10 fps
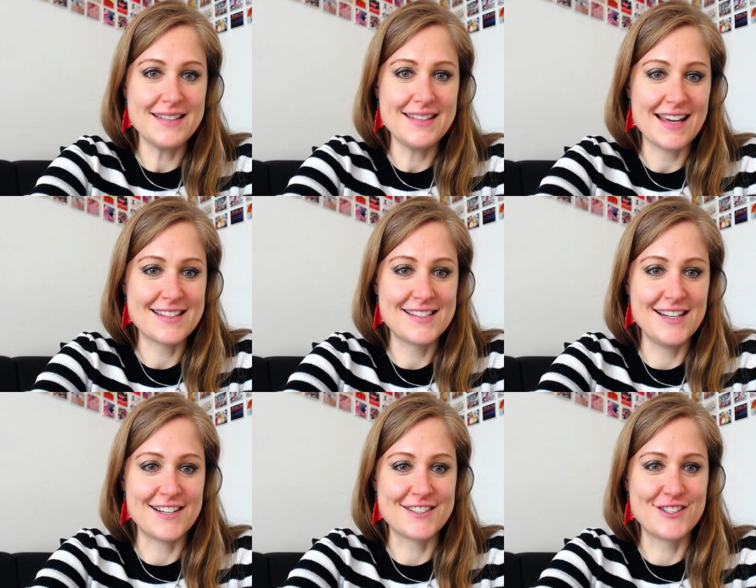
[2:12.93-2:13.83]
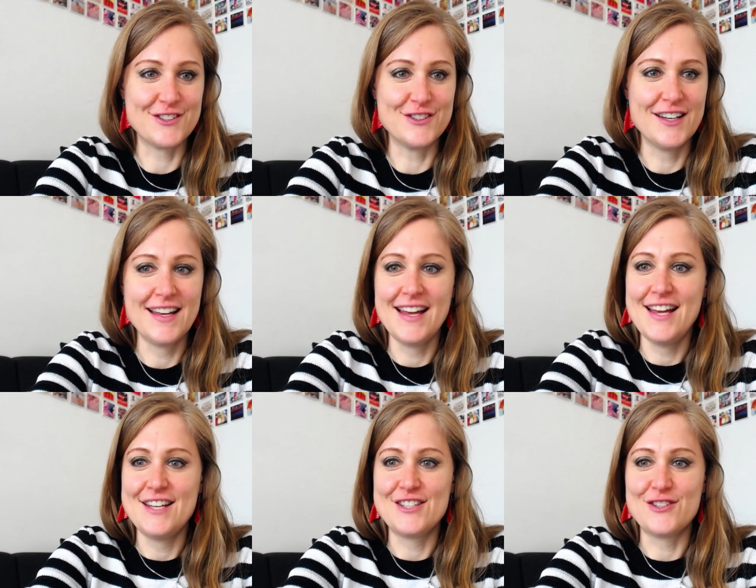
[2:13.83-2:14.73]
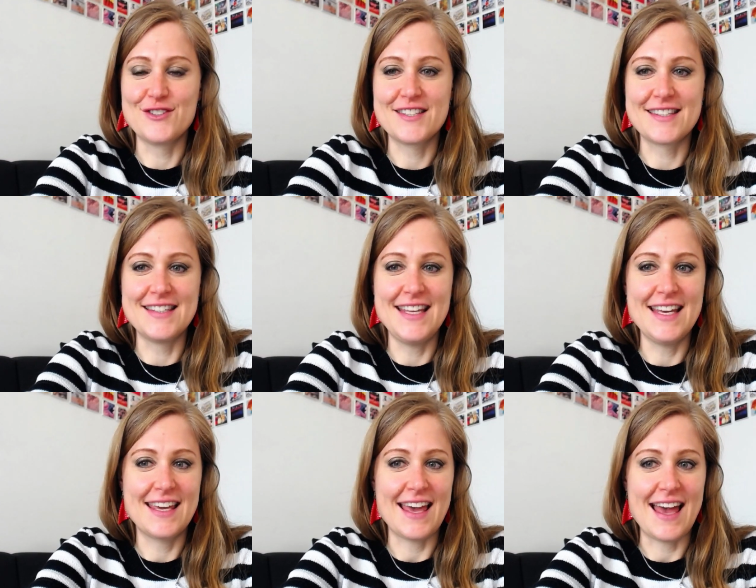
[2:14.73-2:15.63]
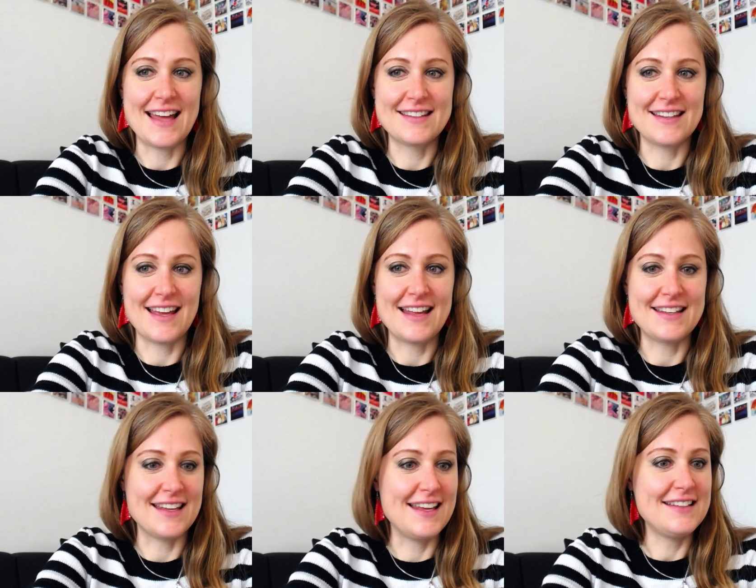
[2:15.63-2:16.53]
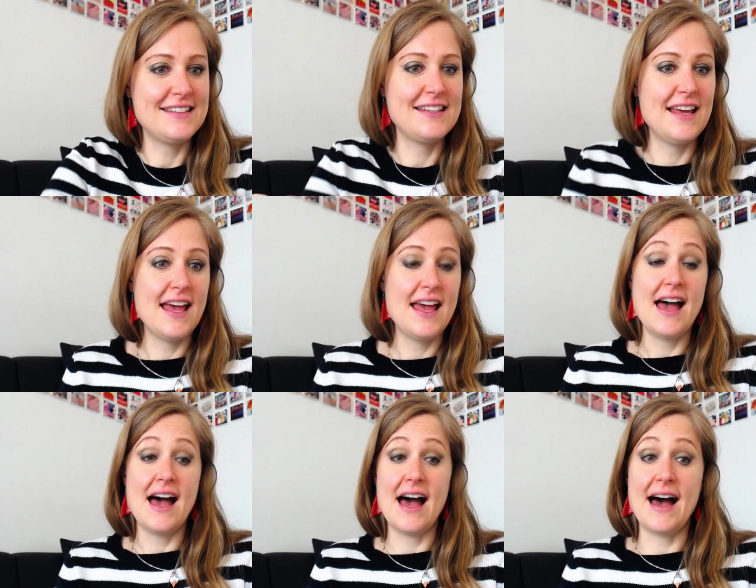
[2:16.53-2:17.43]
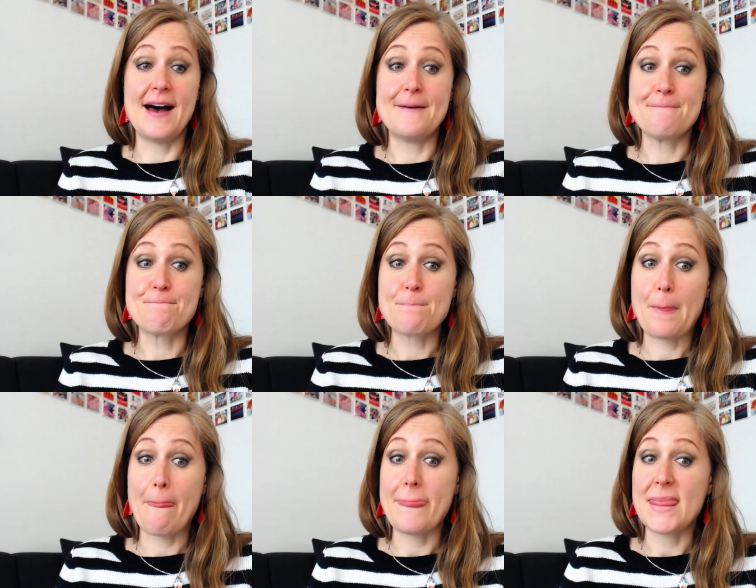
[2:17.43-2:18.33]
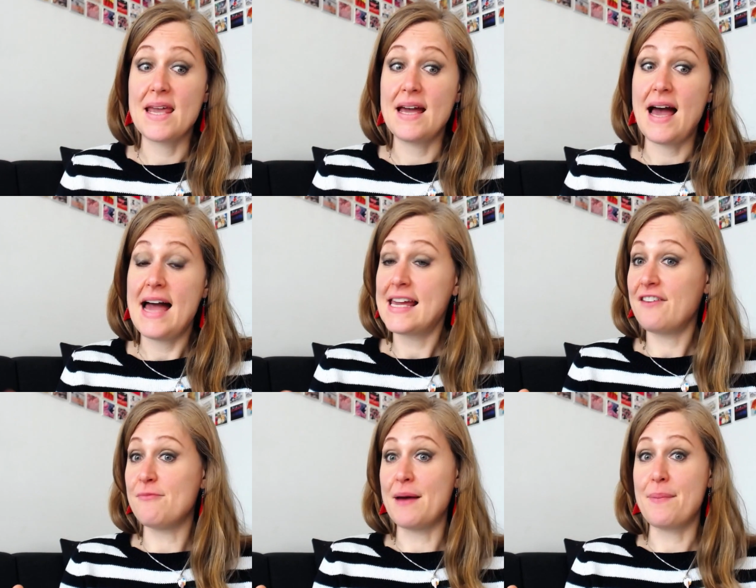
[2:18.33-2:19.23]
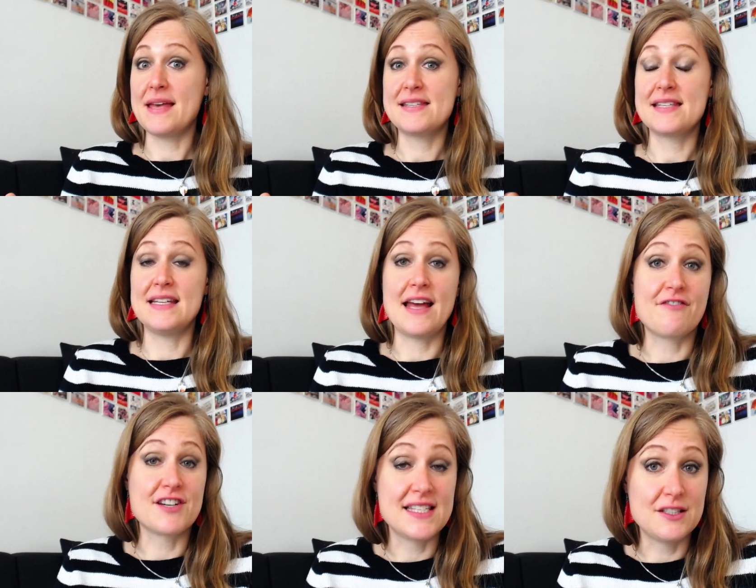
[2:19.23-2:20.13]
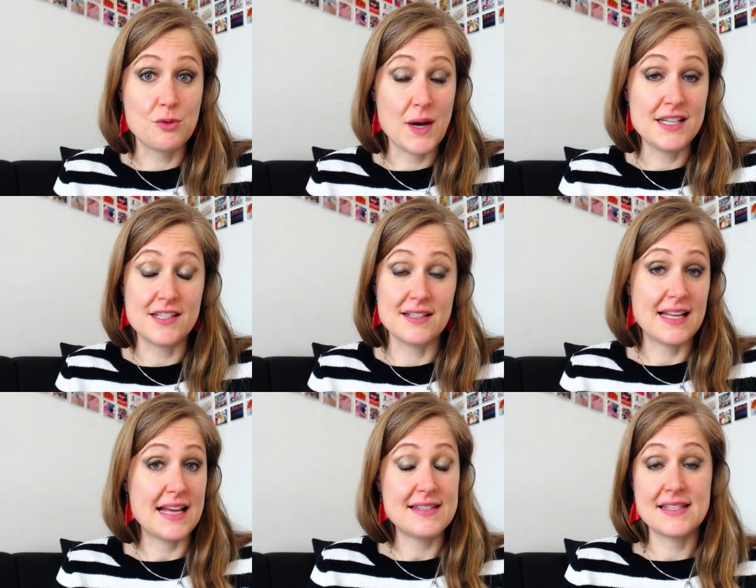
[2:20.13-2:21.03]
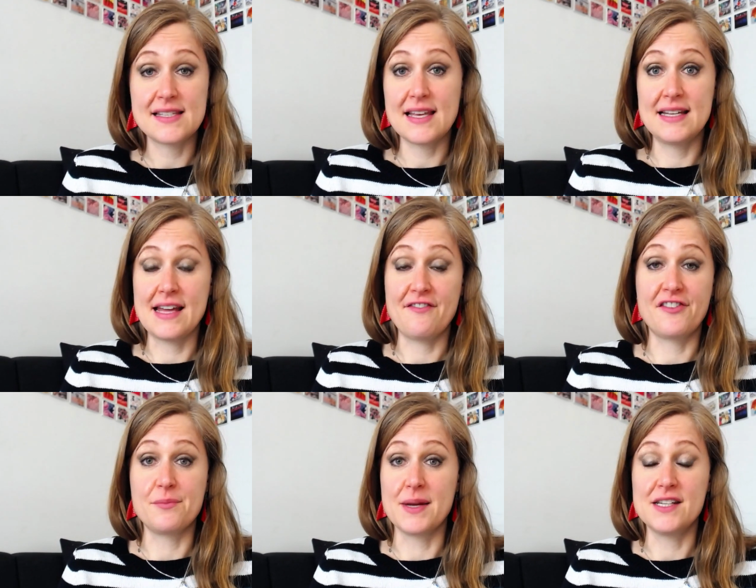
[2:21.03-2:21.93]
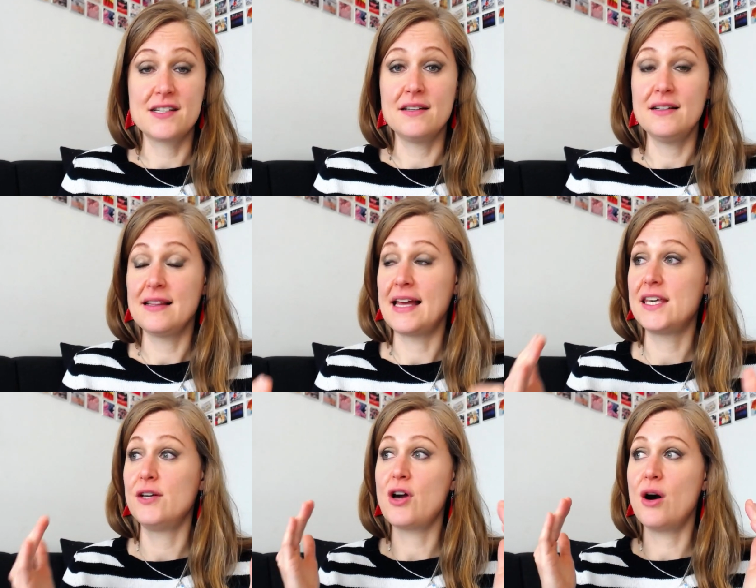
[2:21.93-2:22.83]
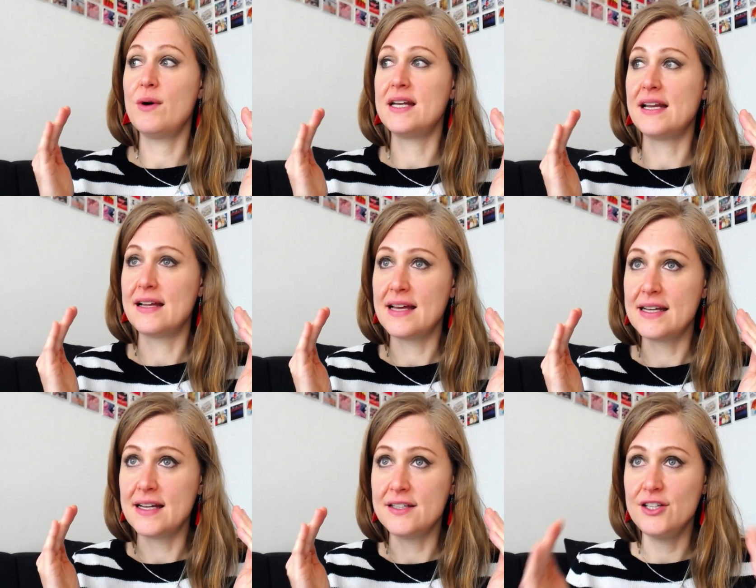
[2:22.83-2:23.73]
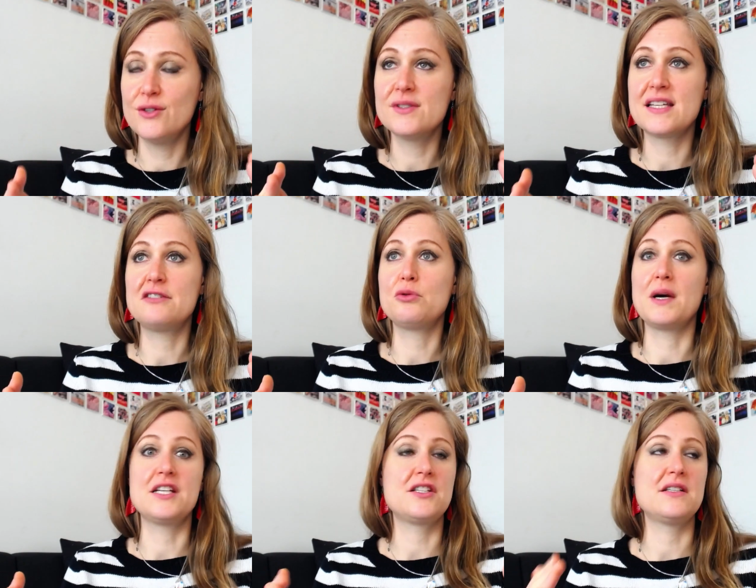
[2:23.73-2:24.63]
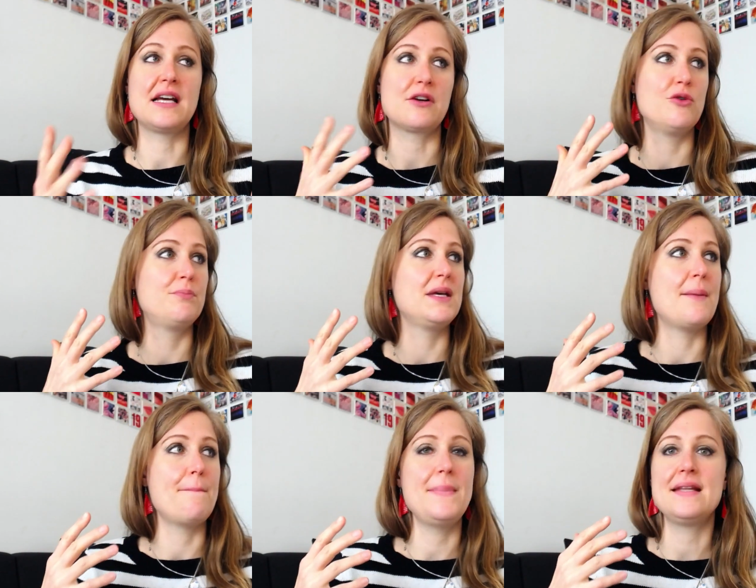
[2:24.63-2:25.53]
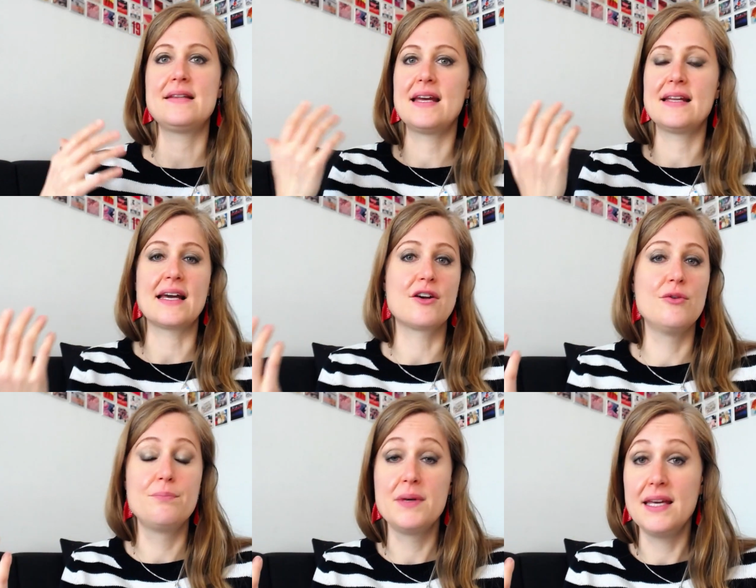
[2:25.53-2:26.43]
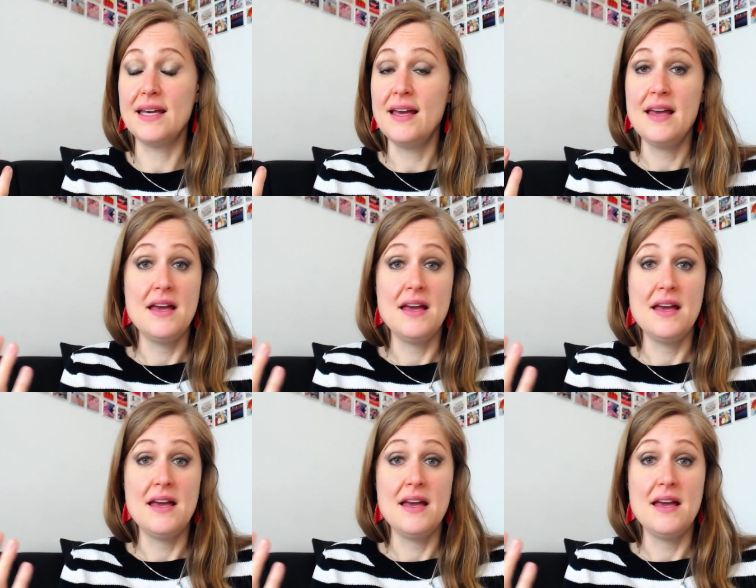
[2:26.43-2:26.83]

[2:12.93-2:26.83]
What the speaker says: text here to sneak at it. I give my best in every situation. That's an affirmation. Like, you go in a new situation, that could be a meeting, that could be